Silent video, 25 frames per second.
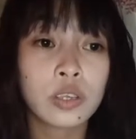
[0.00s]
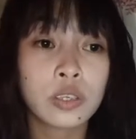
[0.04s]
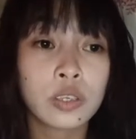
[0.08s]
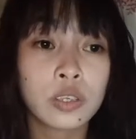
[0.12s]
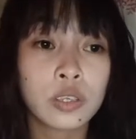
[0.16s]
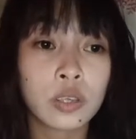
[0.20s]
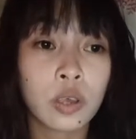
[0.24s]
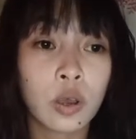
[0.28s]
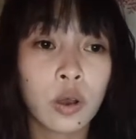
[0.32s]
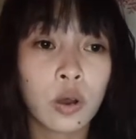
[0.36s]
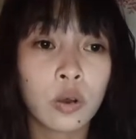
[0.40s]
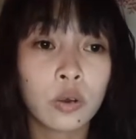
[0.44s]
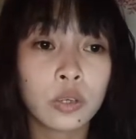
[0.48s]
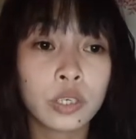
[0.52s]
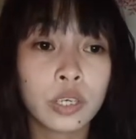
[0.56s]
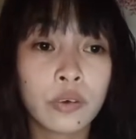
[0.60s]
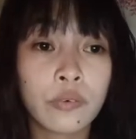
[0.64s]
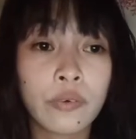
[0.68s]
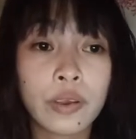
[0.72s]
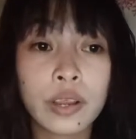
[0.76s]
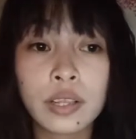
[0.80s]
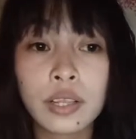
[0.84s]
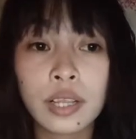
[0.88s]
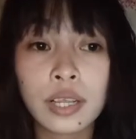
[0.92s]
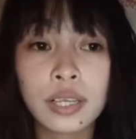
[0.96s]
So
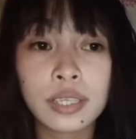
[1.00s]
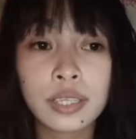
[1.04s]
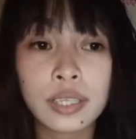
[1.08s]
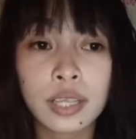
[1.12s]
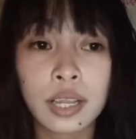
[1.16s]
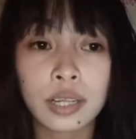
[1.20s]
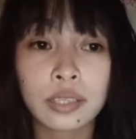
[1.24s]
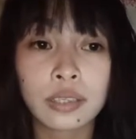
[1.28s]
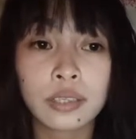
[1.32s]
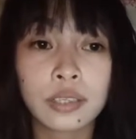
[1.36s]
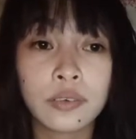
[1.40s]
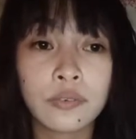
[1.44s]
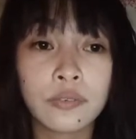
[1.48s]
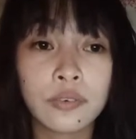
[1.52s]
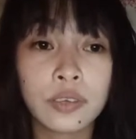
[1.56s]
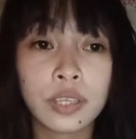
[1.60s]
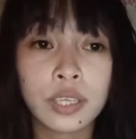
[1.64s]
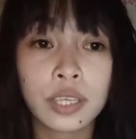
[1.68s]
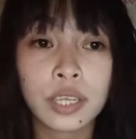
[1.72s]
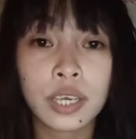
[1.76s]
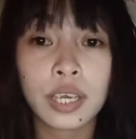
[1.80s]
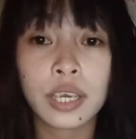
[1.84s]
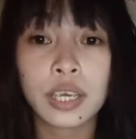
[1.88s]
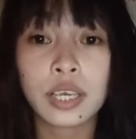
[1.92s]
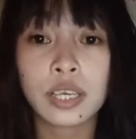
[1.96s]
the red lane
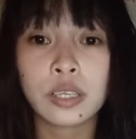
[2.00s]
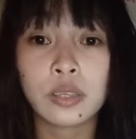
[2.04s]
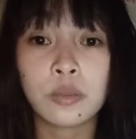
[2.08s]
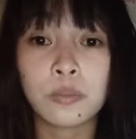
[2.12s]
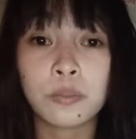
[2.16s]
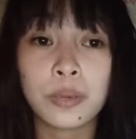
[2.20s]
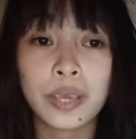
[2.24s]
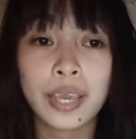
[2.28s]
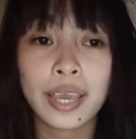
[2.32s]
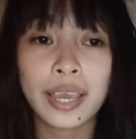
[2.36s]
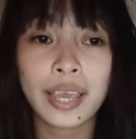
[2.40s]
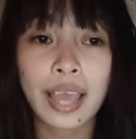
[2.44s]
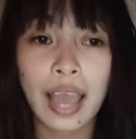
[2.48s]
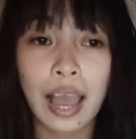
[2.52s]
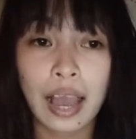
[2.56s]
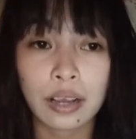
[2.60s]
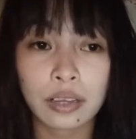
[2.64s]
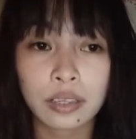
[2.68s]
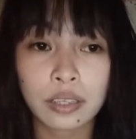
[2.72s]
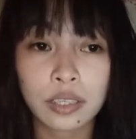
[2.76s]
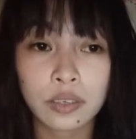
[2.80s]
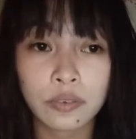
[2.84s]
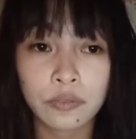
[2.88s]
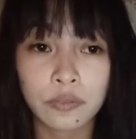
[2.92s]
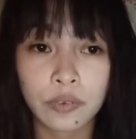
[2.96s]
selectivity is being
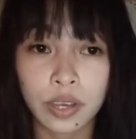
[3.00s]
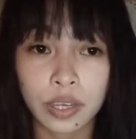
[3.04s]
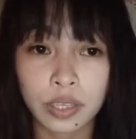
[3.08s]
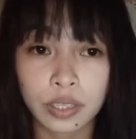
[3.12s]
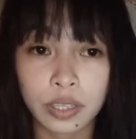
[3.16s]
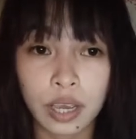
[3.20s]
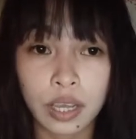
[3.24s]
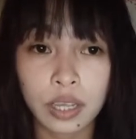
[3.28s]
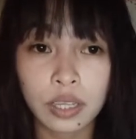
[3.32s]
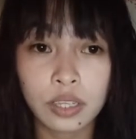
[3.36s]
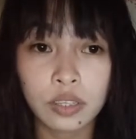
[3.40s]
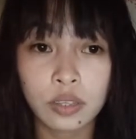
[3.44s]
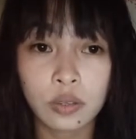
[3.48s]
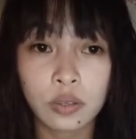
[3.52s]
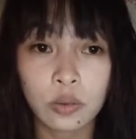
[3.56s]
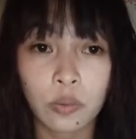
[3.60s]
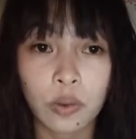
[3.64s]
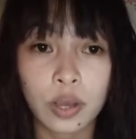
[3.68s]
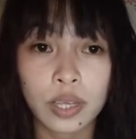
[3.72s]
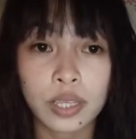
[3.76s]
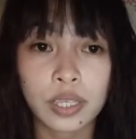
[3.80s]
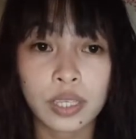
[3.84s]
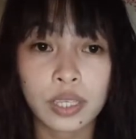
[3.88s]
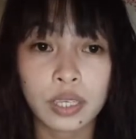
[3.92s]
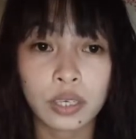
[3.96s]
activated so
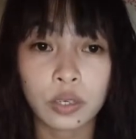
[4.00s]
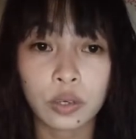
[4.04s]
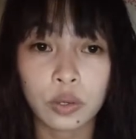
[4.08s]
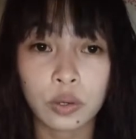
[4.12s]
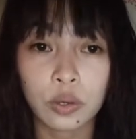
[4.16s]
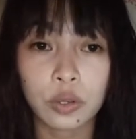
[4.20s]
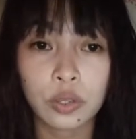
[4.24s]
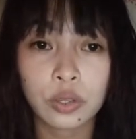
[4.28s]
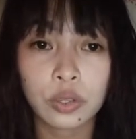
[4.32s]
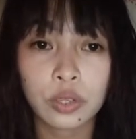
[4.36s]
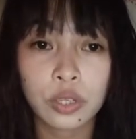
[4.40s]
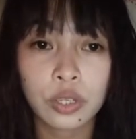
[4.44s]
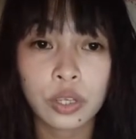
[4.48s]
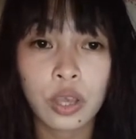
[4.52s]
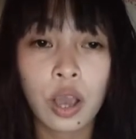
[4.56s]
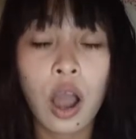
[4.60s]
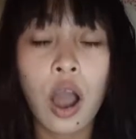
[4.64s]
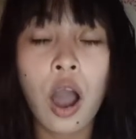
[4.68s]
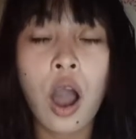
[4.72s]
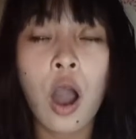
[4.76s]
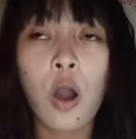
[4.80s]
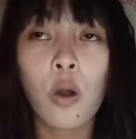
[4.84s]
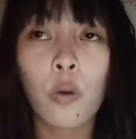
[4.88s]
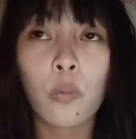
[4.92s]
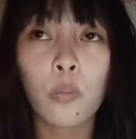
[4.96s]
as the goods
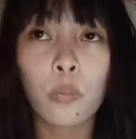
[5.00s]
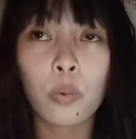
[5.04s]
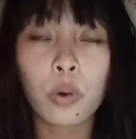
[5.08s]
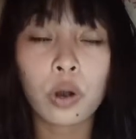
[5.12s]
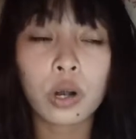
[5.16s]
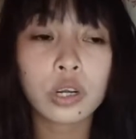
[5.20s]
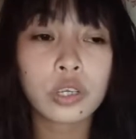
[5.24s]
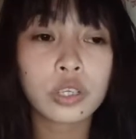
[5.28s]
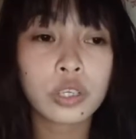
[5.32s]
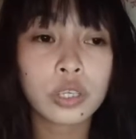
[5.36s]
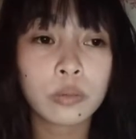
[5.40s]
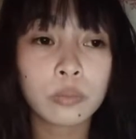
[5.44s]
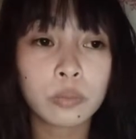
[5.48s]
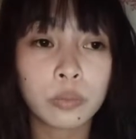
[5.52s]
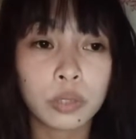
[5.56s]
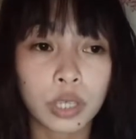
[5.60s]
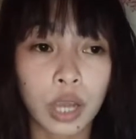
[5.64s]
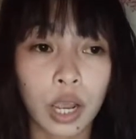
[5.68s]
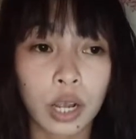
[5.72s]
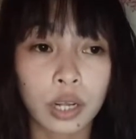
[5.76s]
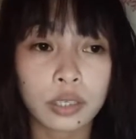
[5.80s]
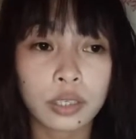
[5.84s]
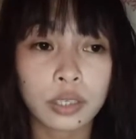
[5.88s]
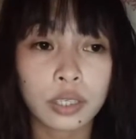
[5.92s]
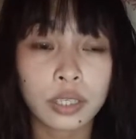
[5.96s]
were
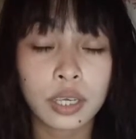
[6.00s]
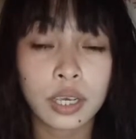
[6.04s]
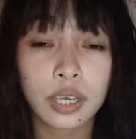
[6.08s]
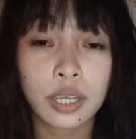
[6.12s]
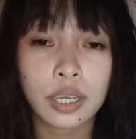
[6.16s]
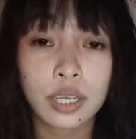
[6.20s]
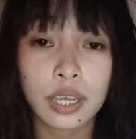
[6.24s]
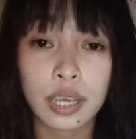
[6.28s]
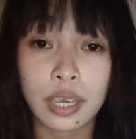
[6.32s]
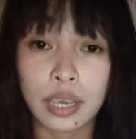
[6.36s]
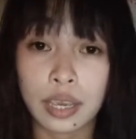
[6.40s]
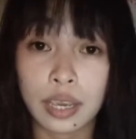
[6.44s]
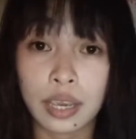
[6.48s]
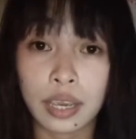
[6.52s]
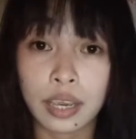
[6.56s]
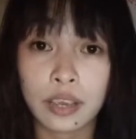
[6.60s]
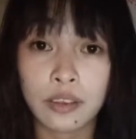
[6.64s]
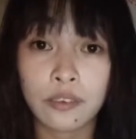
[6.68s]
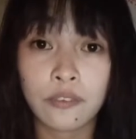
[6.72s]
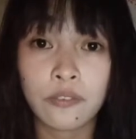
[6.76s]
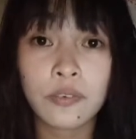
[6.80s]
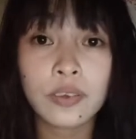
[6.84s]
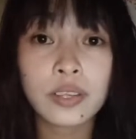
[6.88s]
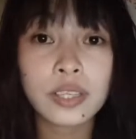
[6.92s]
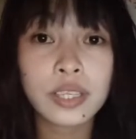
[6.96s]
subjected
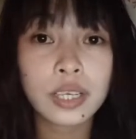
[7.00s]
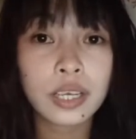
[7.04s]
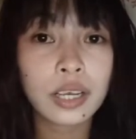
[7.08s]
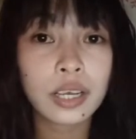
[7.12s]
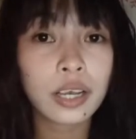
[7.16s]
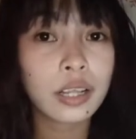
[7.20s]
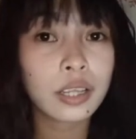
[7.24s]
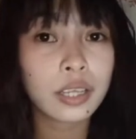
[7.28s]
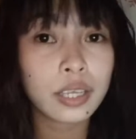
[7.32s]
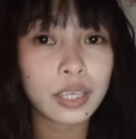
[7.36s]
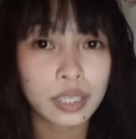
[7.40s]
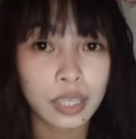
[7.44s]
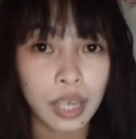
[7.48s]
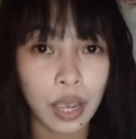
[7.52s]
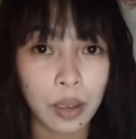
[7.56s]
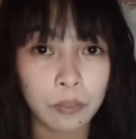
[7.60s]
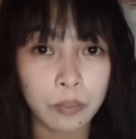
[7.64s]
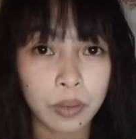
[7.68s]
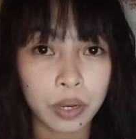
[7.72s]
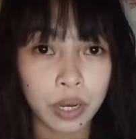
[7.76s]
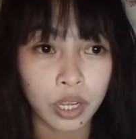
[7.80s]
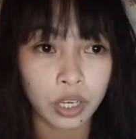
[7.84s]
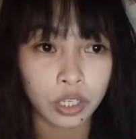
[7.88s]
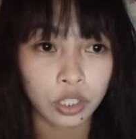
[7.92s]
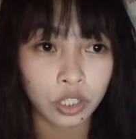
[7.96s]
in physical
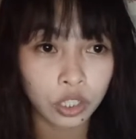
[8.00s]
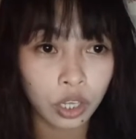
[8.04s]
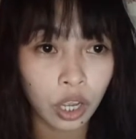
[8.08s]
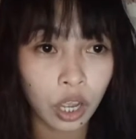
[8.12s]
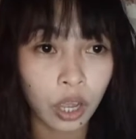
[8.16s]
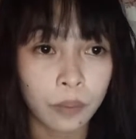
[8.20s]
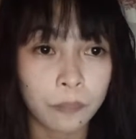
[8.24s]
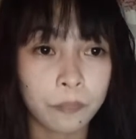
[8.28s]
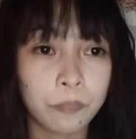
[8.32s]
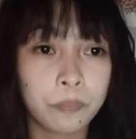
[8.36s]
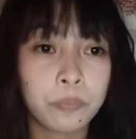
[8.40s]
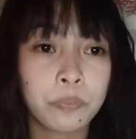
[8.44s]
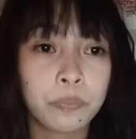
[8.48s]
examination.